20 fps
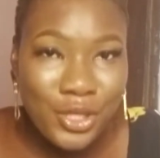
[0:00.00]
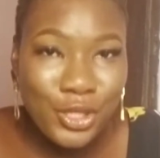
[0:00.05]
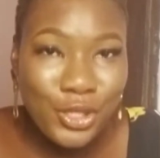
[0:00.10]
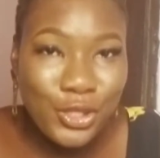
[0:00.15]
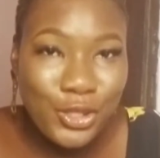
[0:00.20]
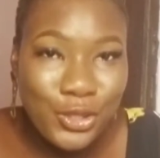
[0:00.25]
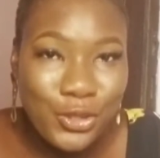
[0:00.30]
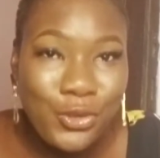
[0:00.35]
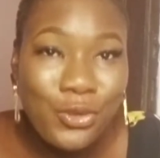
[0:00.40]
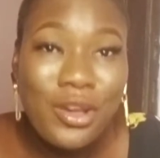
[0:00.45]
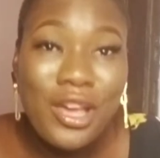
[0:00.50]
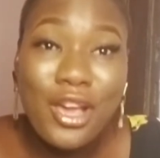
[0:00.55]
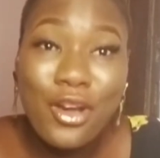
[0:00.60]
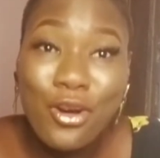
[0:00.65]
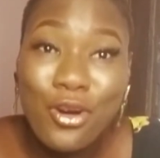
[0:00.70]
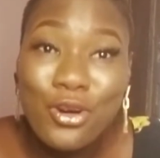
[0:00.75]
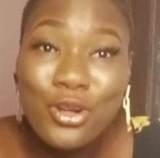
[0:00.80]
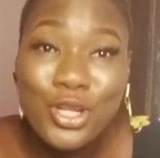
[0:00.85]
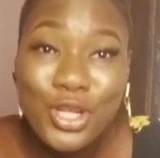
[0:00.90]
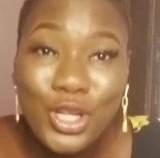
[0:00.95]
A
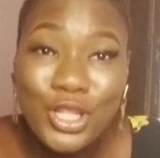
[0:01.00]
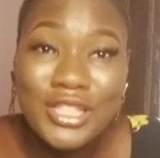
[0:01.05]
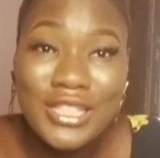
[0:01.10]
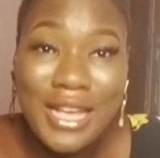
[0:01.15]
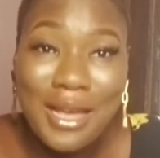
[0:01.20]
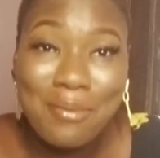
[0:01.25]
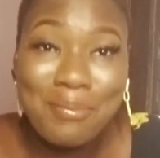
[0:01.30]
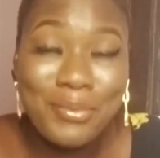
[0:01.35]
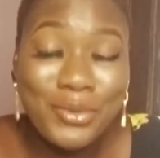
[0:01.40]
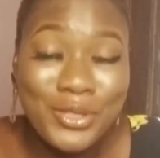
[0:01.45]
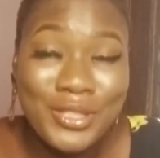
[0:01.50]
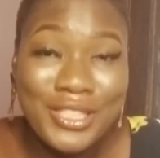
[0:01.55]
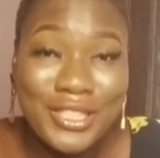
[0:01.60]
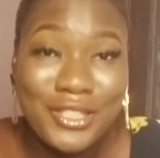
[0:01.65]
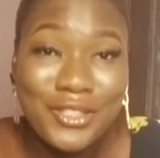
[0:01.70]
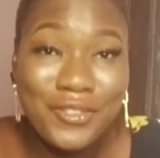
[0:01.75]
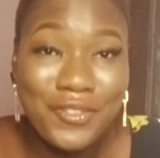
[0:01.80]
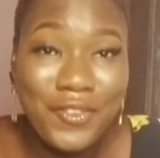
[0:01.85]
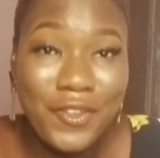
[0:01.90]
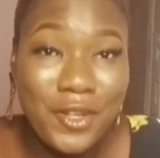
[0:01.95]
whole lot happened in
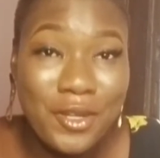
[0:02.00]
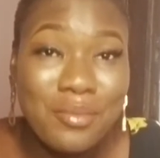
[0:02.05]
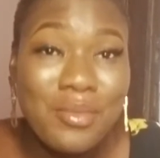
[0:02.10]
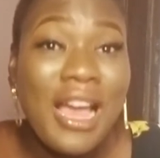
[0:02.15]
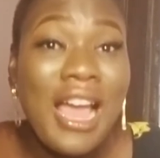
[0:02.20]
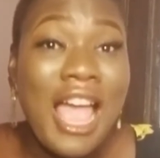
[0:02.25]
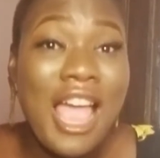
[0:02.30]
the film.